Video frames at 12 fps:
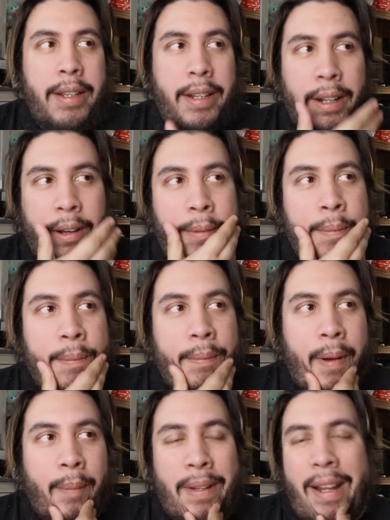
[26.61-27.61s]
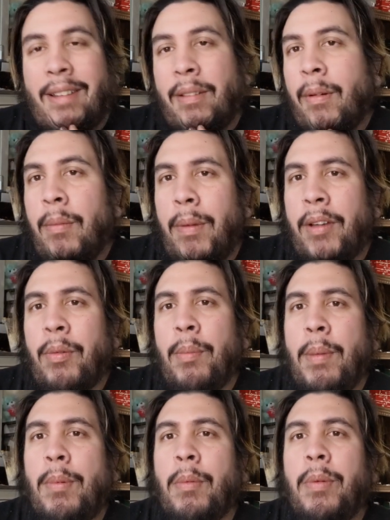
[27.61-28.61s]
You know, I mean, that's what, that's what
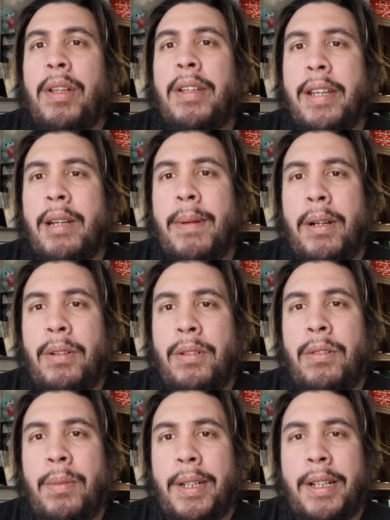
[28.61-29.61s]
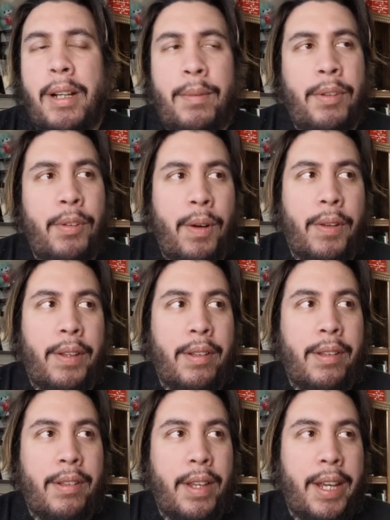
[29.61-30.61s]
people really think about Google when it comes to all
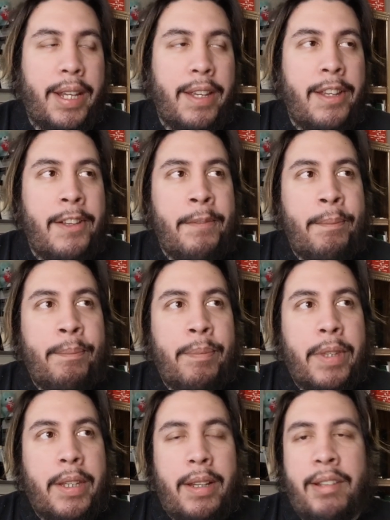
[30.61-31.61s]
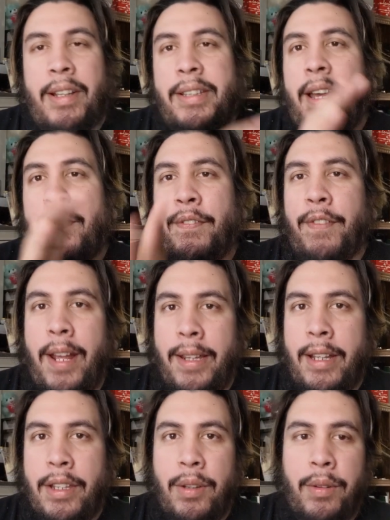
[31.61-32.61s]
this. It's like, it's like that friend
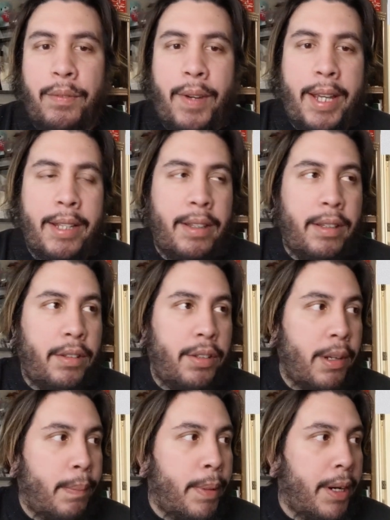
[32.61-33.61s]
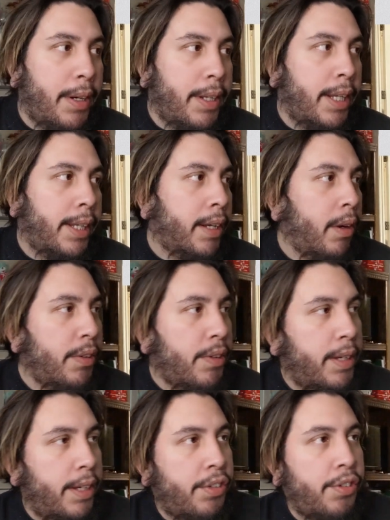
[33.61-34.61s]
that you invite to your party, and like all your
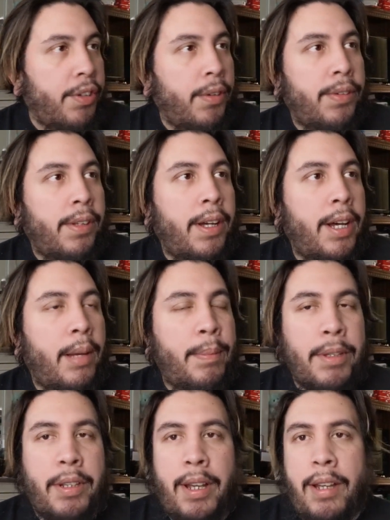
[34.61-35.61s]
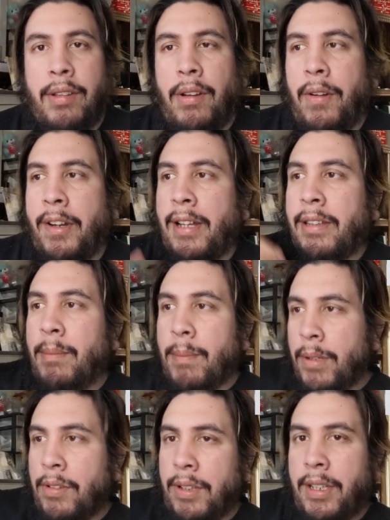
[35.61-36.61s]
guests shows up, and you guys already got the
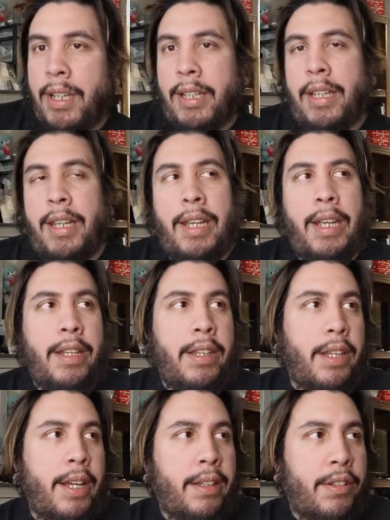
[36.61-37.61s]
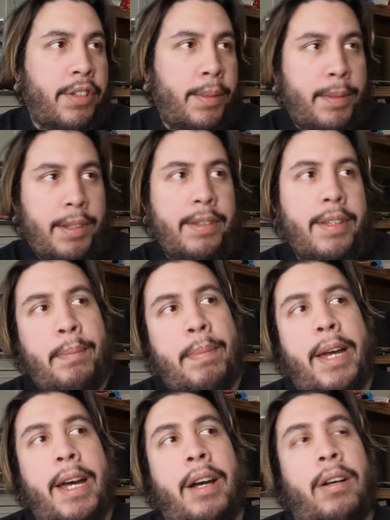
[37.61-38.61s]
music kicking, you got the chips and dip
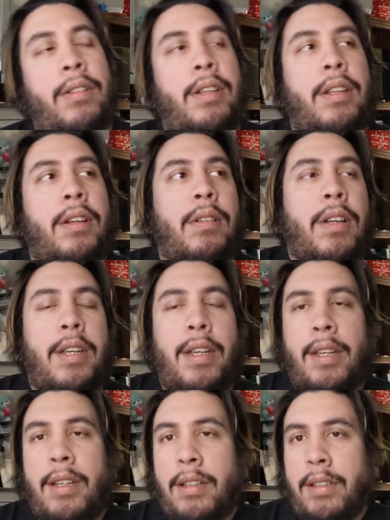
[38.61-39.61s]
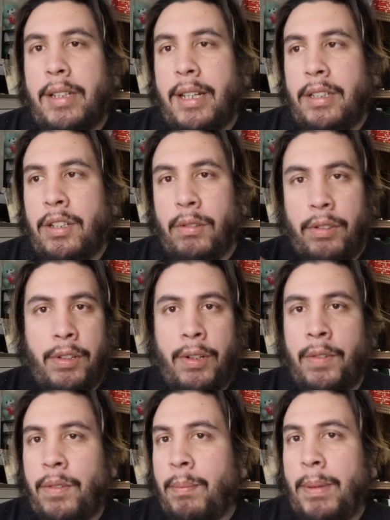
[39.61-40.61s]
out, you know, you got the hors
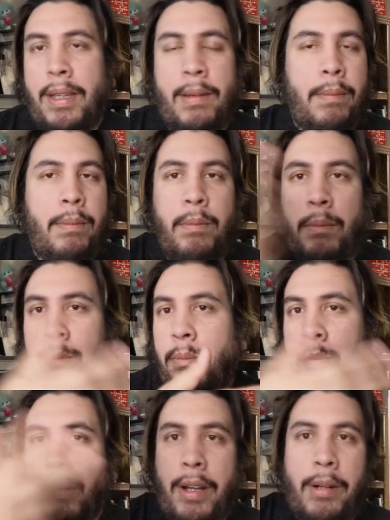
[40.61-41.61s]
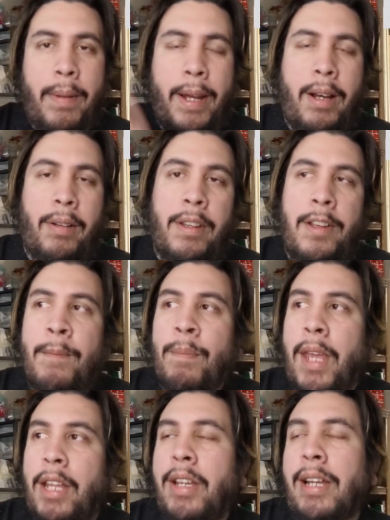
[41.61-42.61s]
d'oeuvres being brought around,
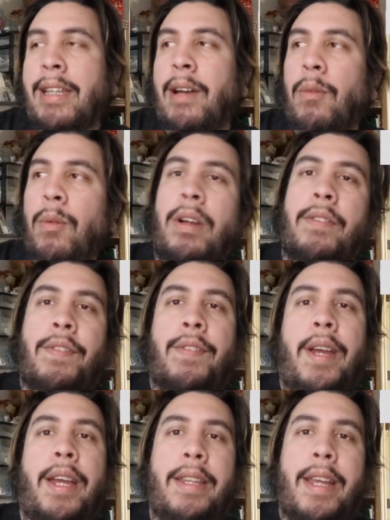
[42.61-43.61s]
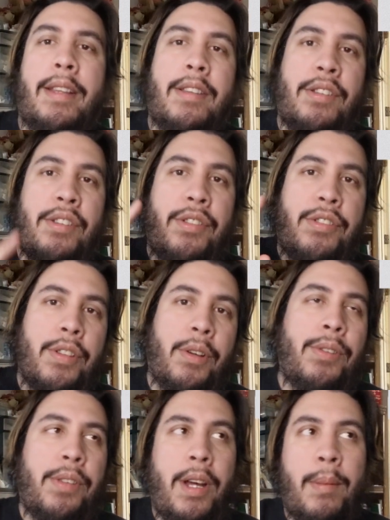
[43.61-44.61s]
and you got that one friend that just
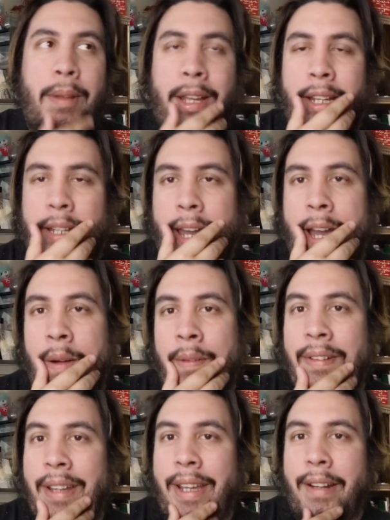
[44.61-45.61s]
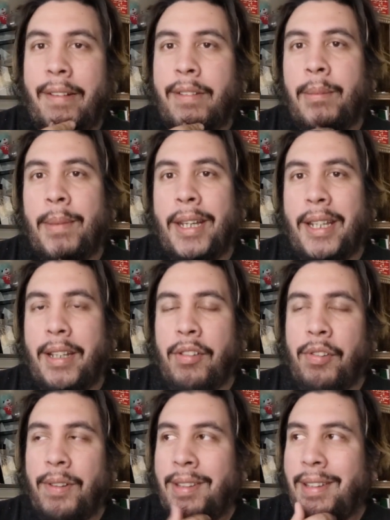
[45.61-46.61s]
shows up like an hour later to make an
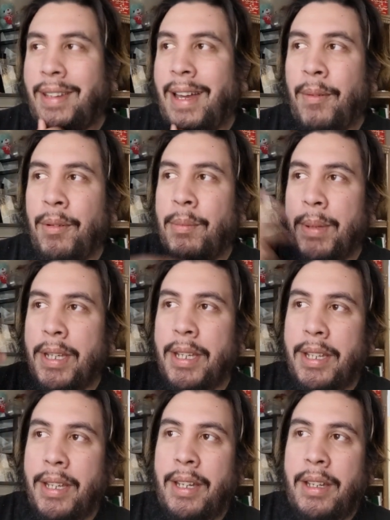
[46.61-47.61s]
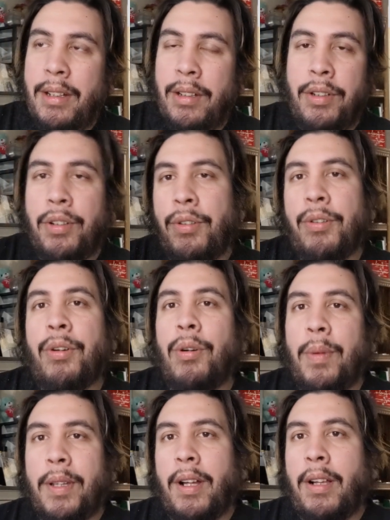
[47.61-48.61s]
entrance, and that would be Google
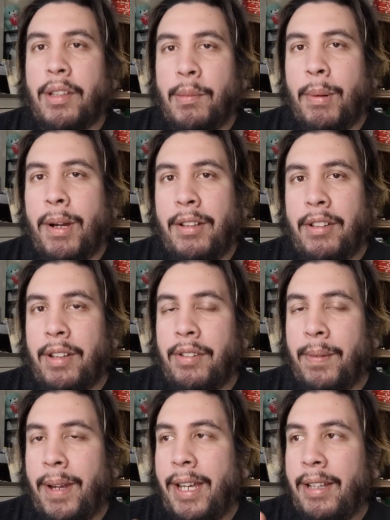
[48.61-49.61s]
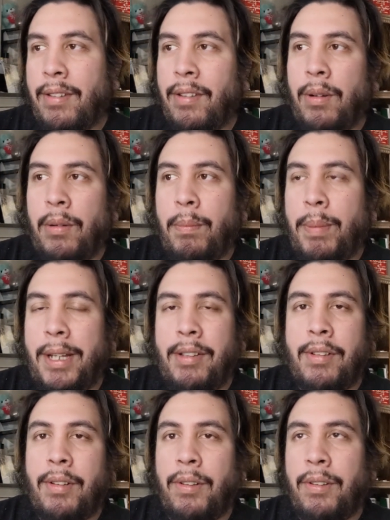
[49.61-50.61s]
with all its projects, right? So
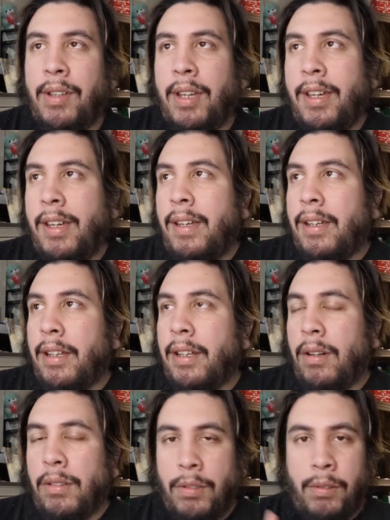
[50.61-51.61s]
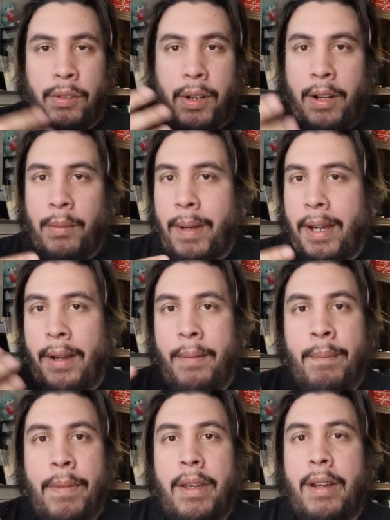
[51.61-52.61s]
Pixels, you know, Google's
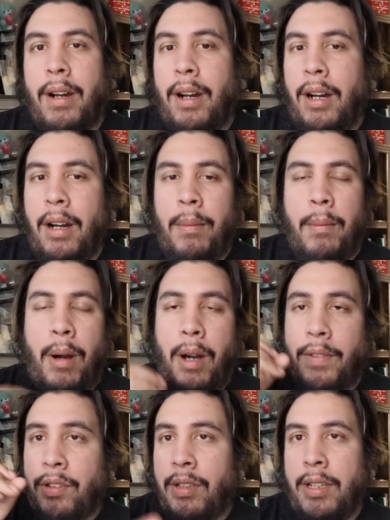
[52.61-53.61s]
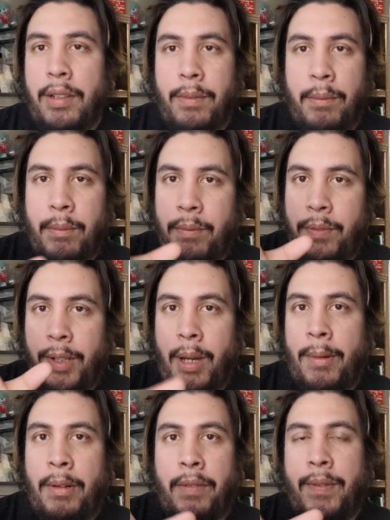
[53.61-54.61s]
hardware, um, obviously
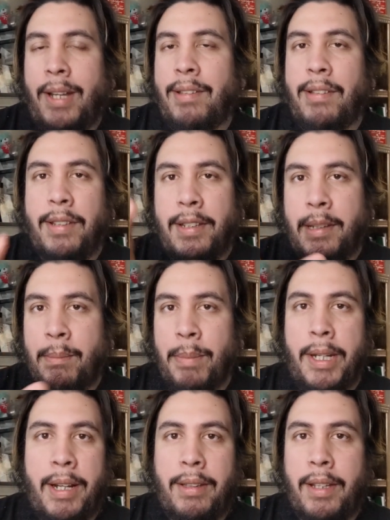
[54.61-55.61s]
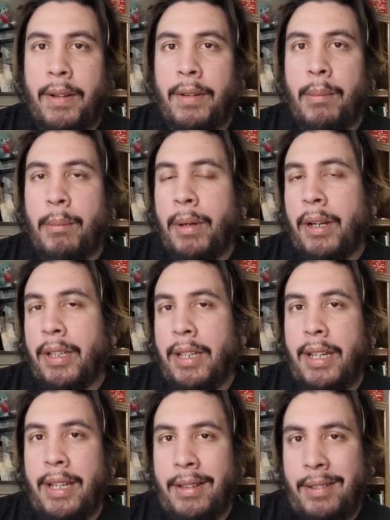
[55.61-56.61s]
phenomenal devices kicking butt out there in the
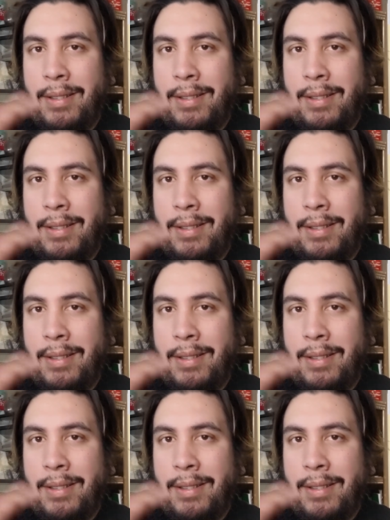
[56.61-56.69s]
market,